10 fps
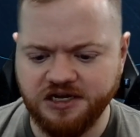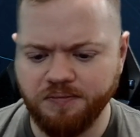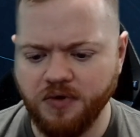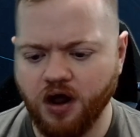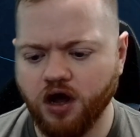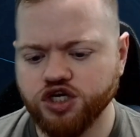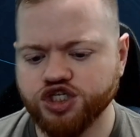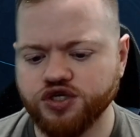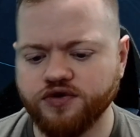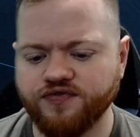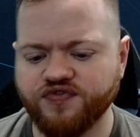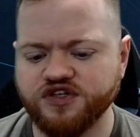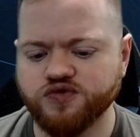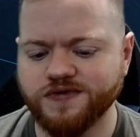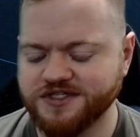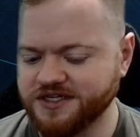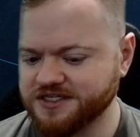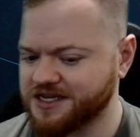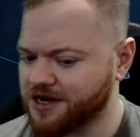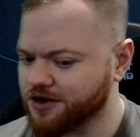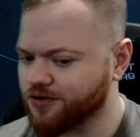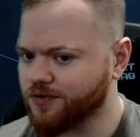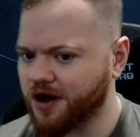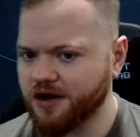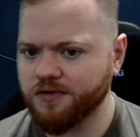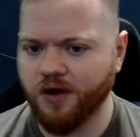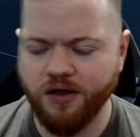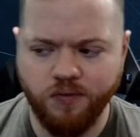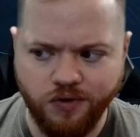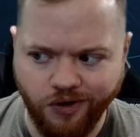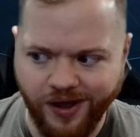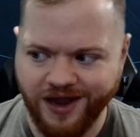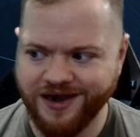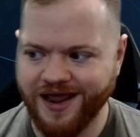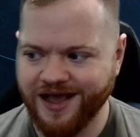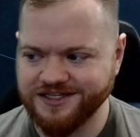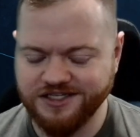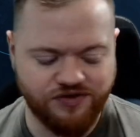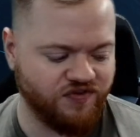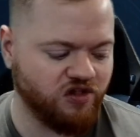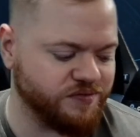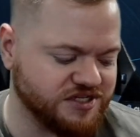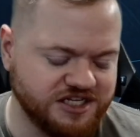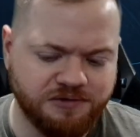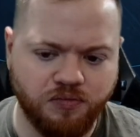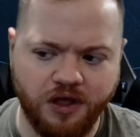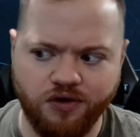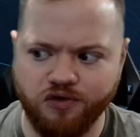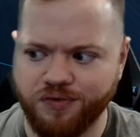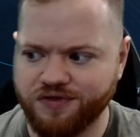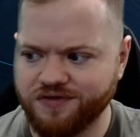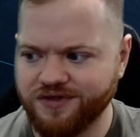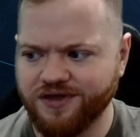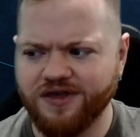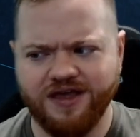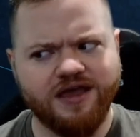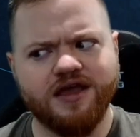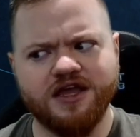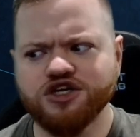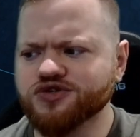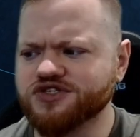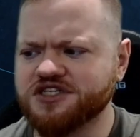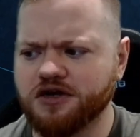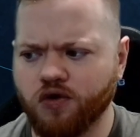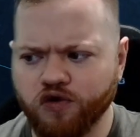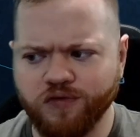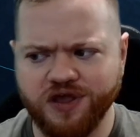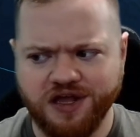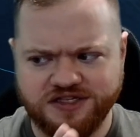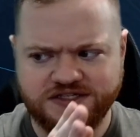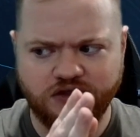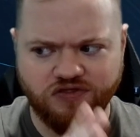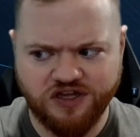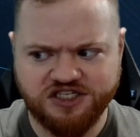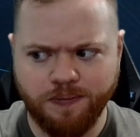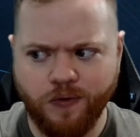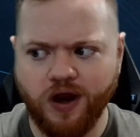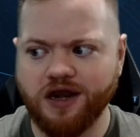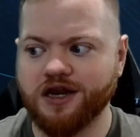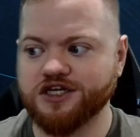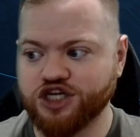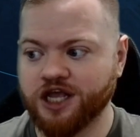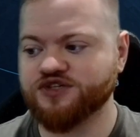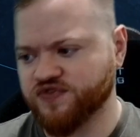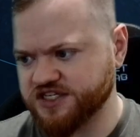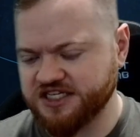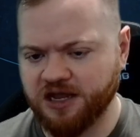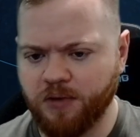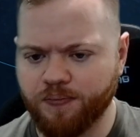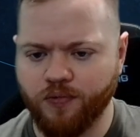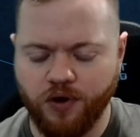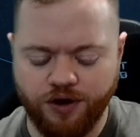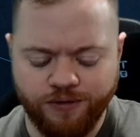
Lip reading: I'm not sure if this was intended or not. I will go ahead and ask the development team later, but interesting. Normally it's this upgrade and a chance for the same upgrade.